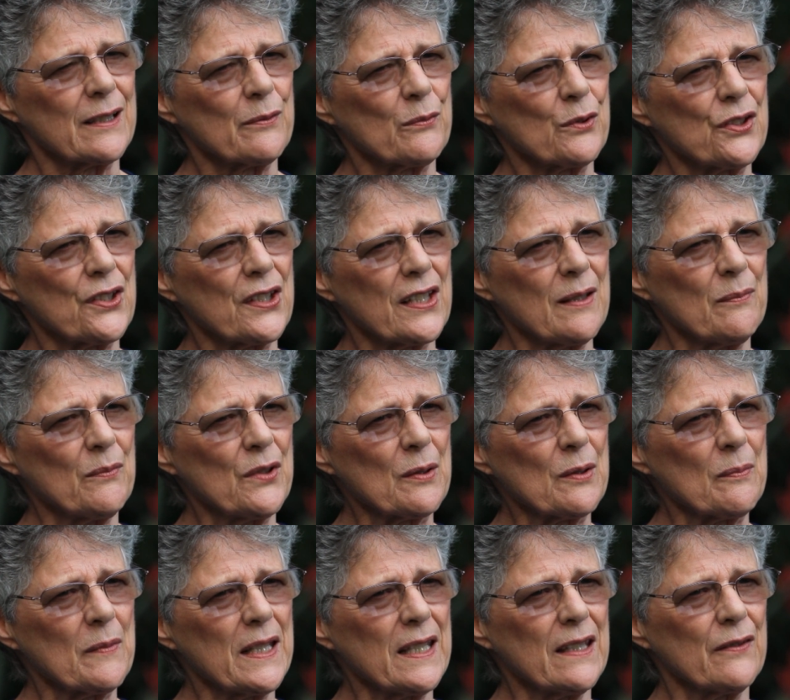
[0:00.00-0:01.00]
it would seem
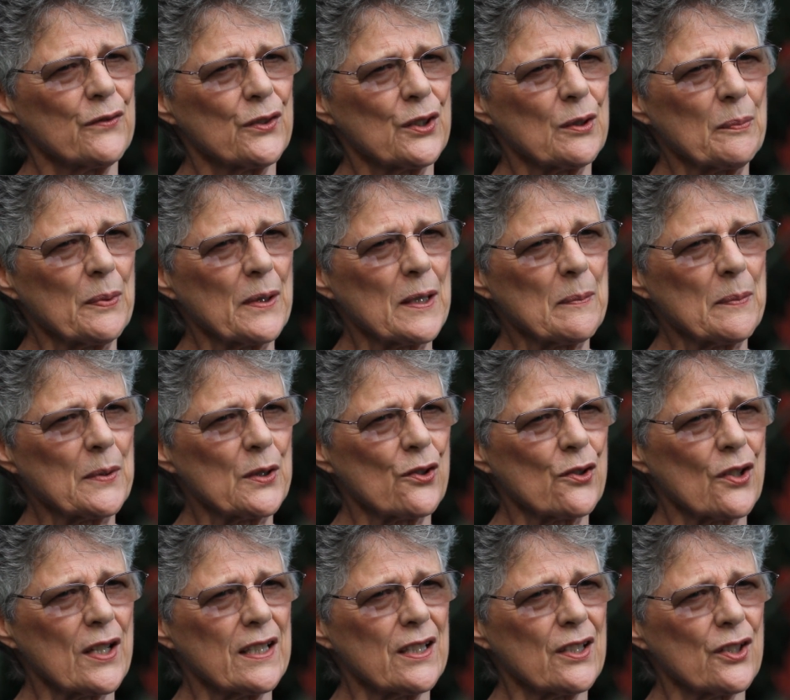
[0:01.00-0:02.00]
to me, for the
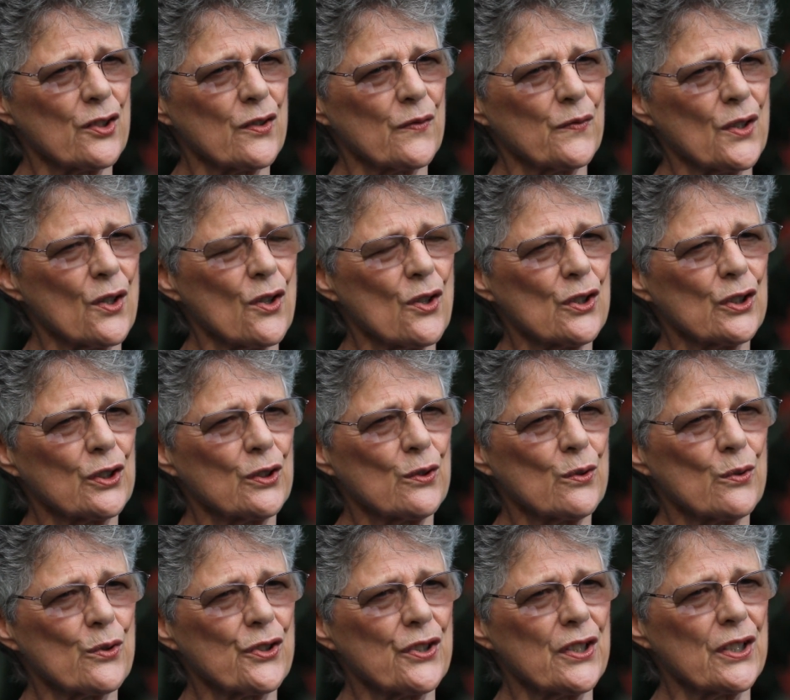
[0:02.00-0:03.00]
perpetrators of the
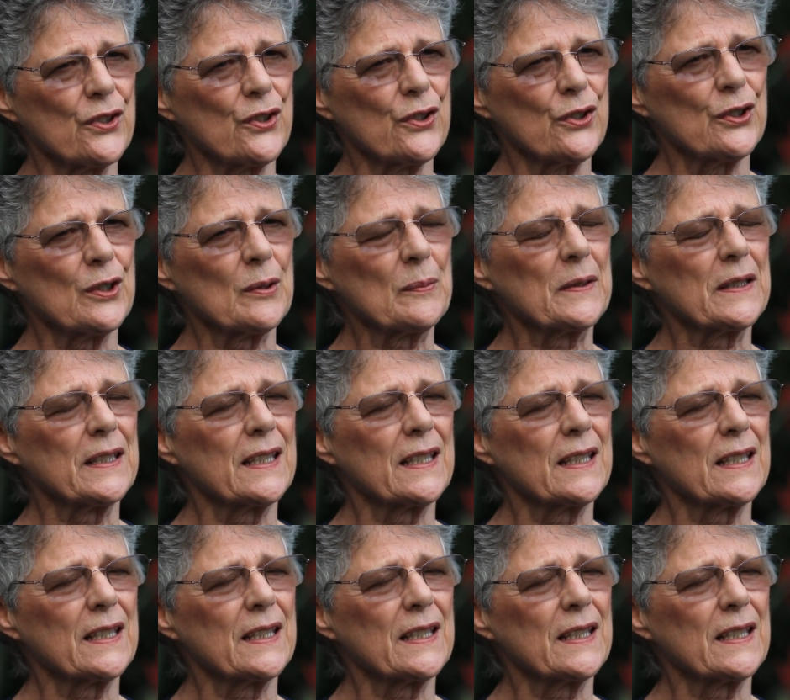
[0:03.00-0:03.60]
Holocaust in Europe,